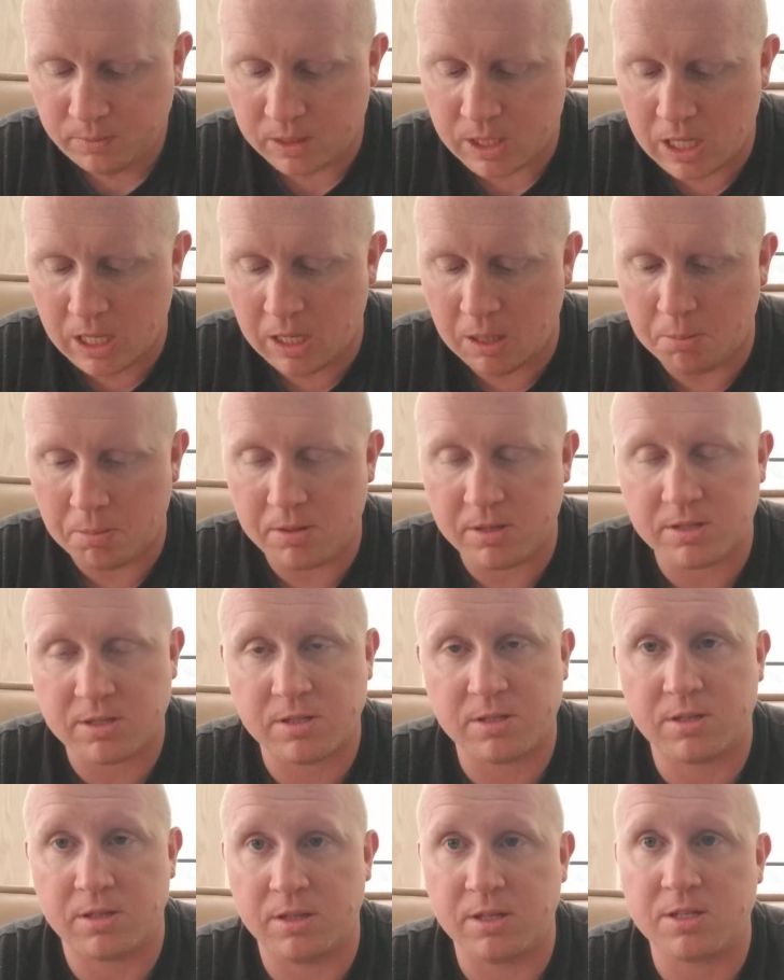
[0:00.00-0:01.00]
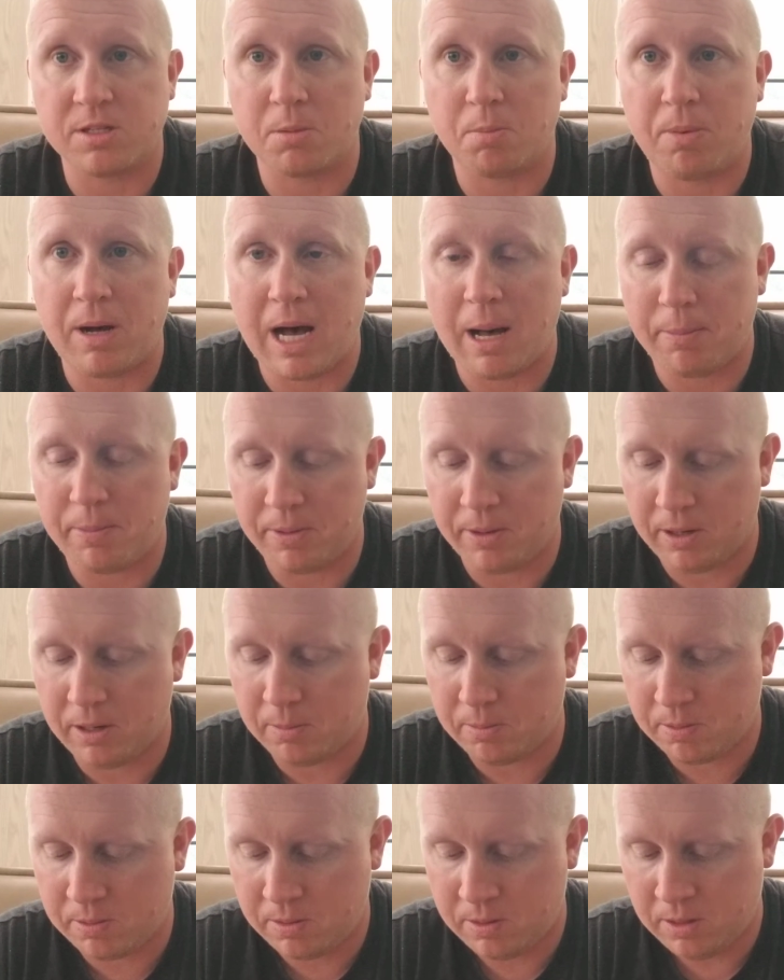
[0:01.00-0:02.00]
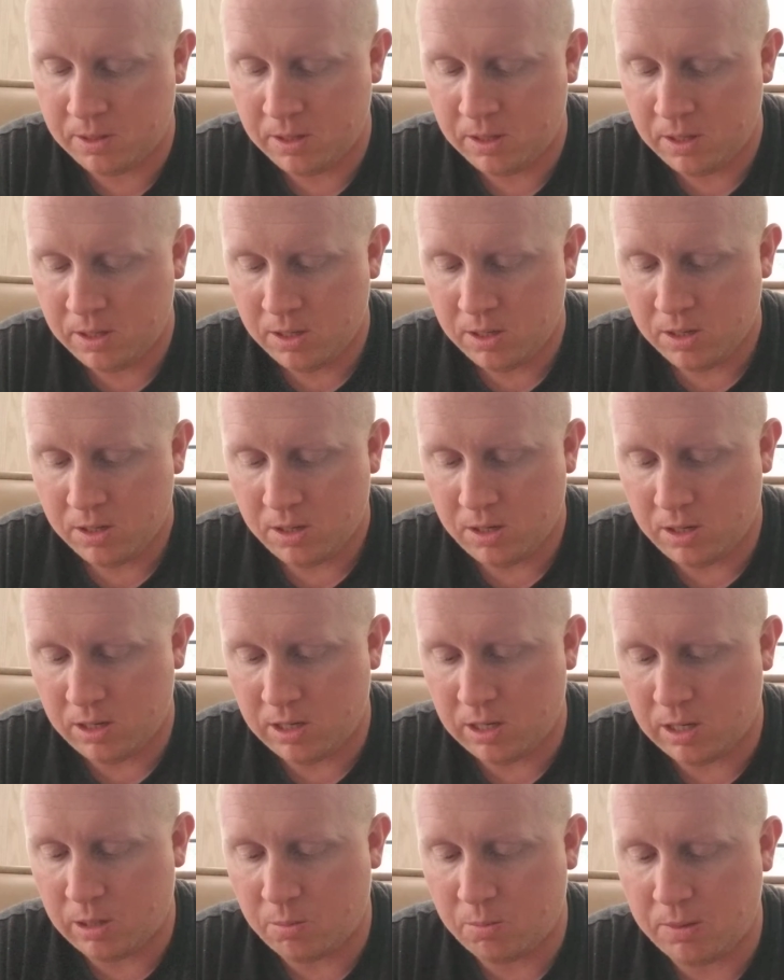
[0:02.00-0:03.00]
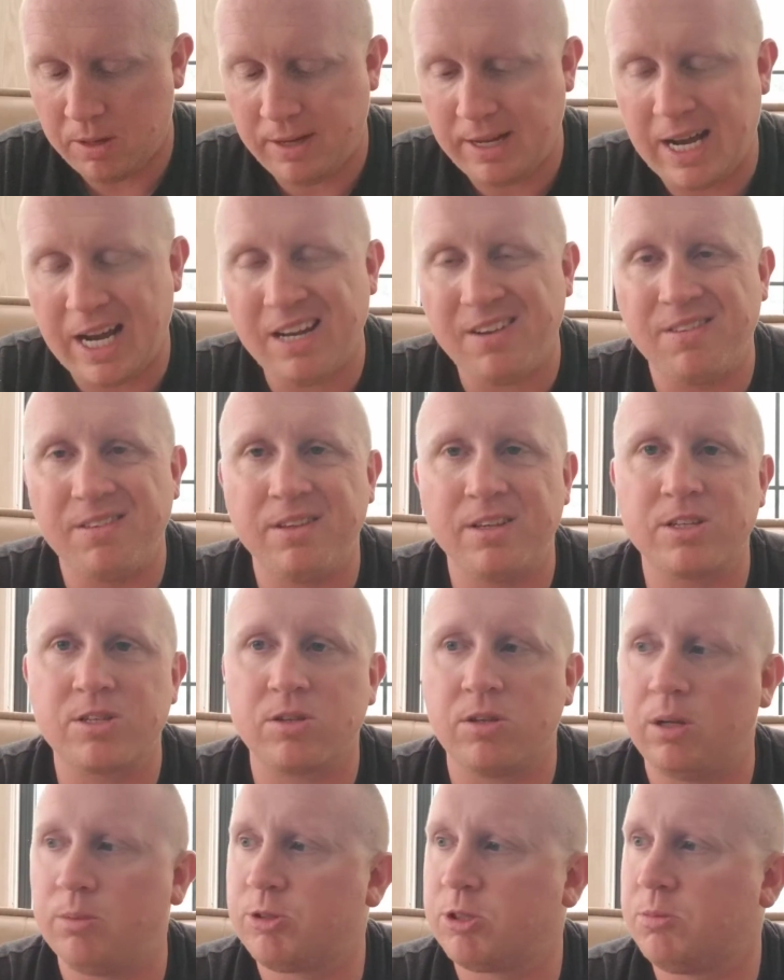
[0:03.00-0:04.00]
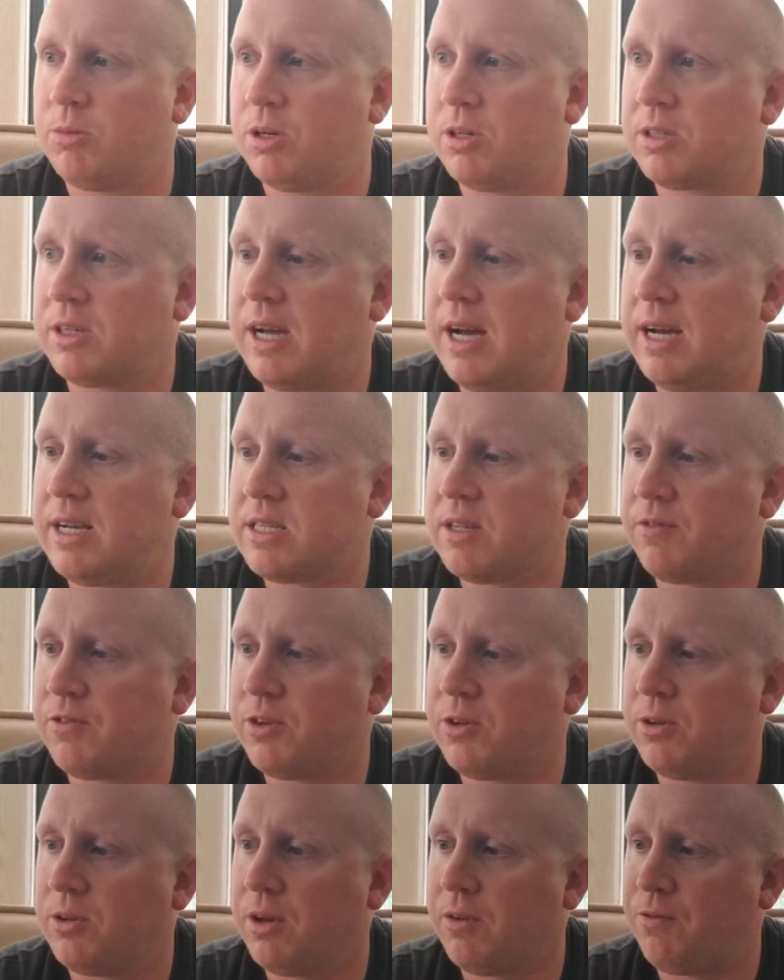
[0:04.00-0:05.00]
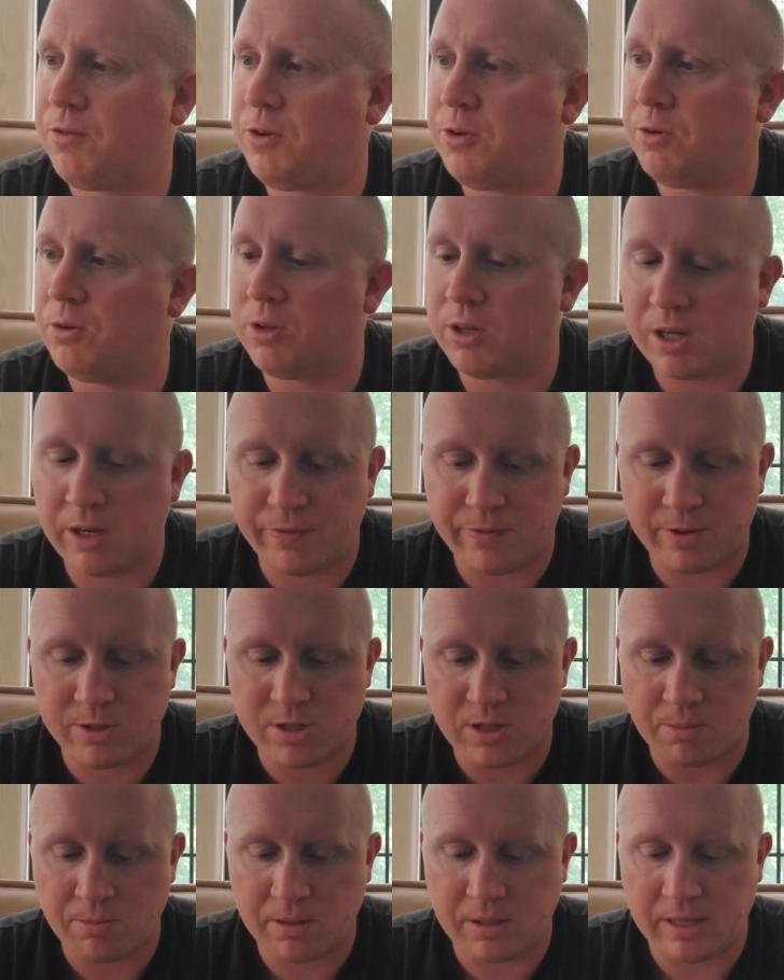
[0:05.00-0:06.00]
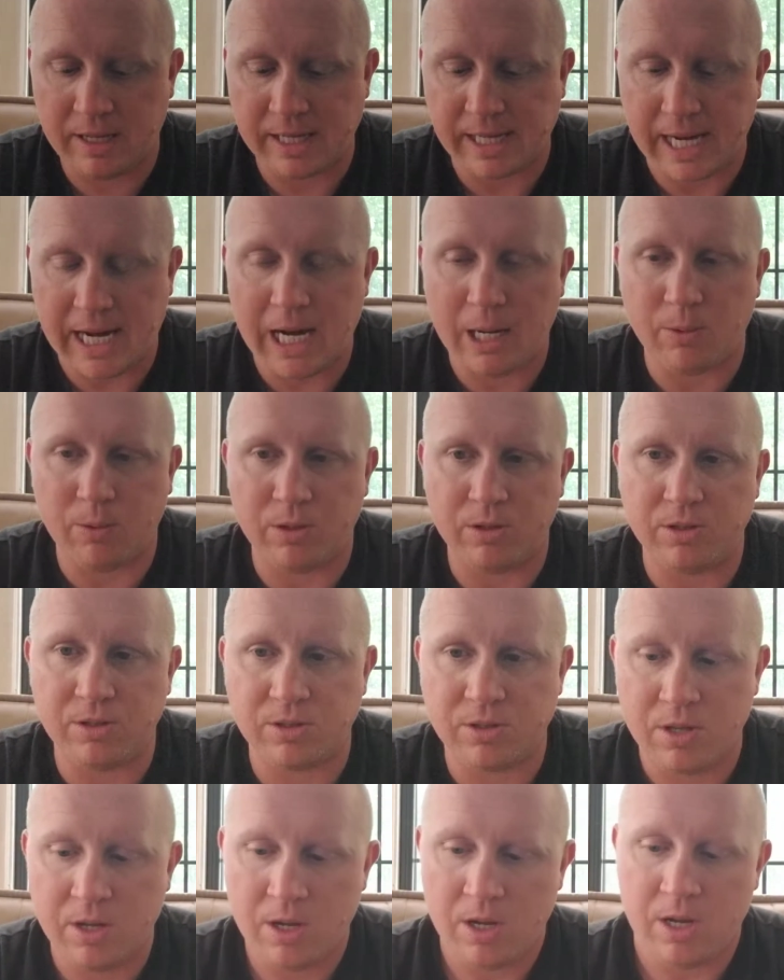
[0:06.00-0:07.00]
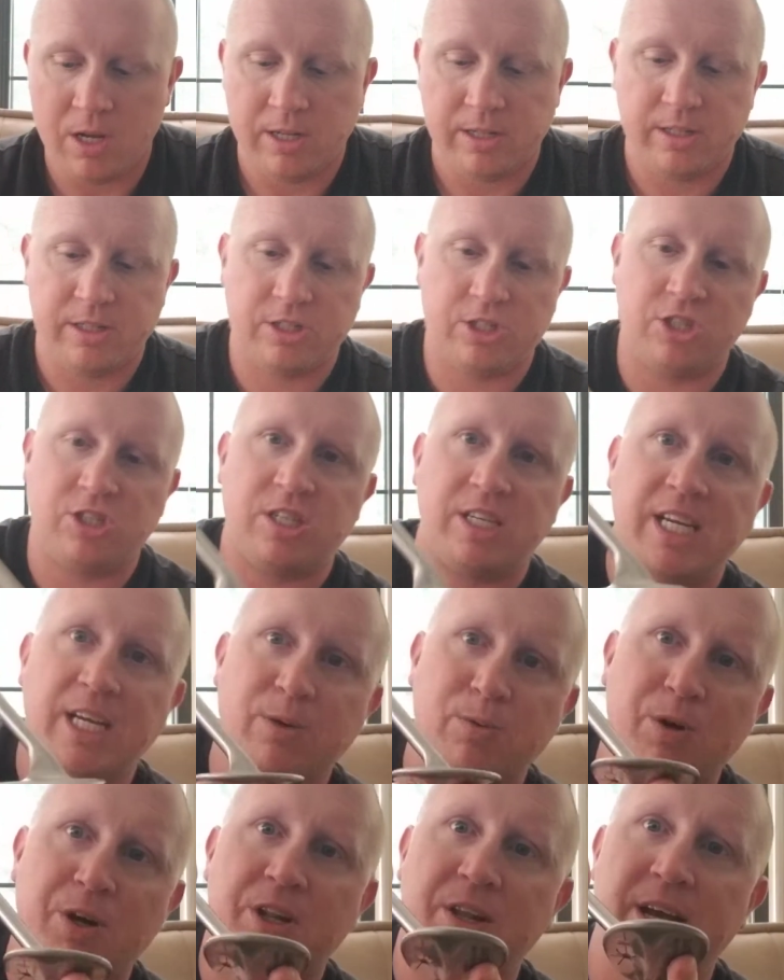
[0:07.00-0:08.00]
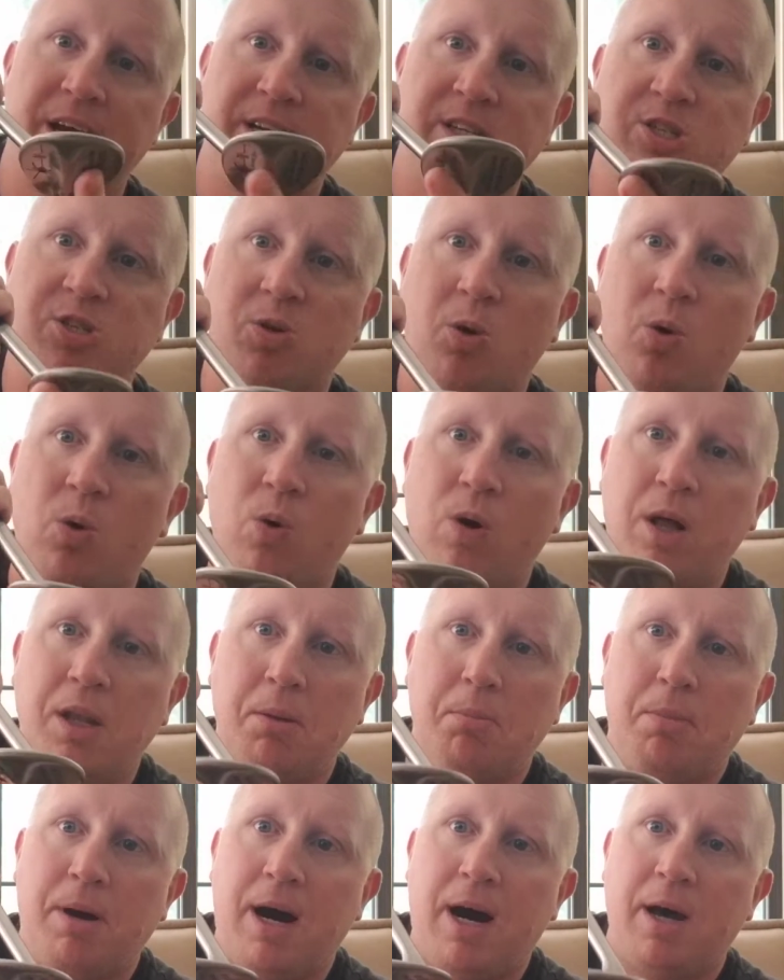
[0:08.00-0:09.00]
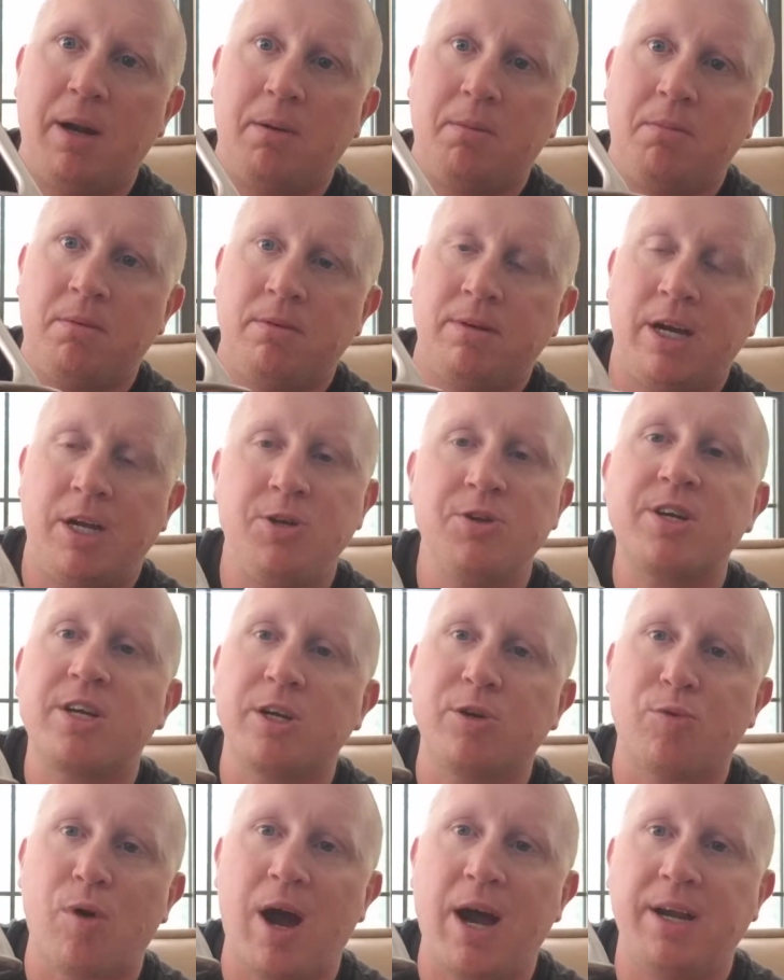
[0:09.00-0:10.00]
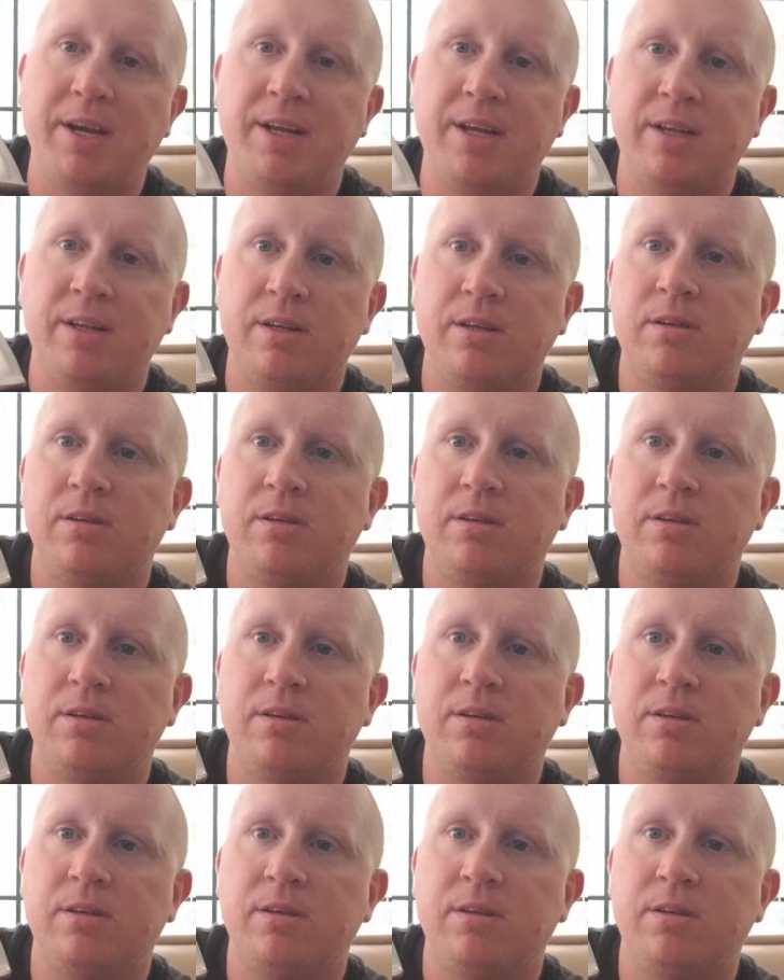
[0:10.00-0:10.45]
But this will pop it up. And not even this club so much, guys. If you're looking for something like I was, just to get rid of that sole on the bottom. Now you can grind it